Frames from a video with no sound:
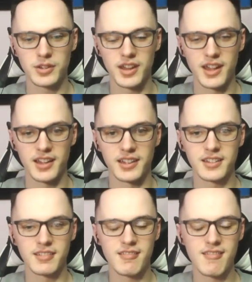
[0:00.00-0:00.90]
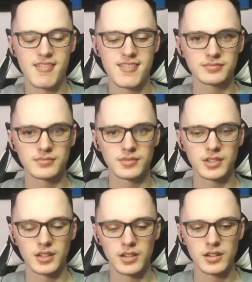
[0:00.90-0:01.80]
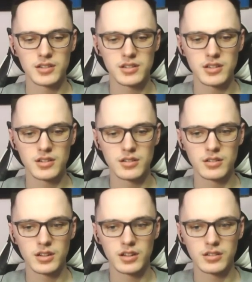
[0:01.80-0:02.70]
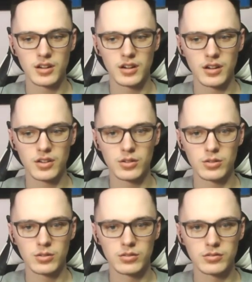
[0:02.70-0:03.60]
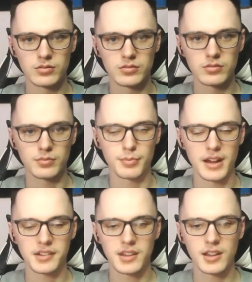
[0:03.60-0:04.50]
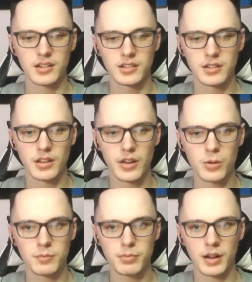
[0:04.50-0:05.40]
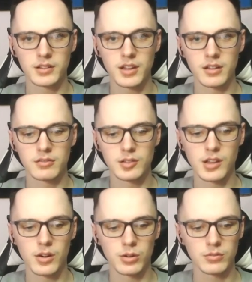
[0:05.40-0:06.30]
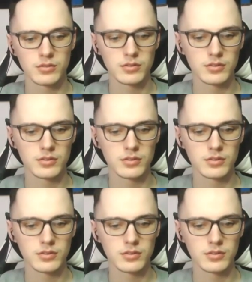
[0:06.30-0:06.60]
Okay. Nice kill, Rintaro. Bad kill, Rintaro. Bad kill, Rintaro.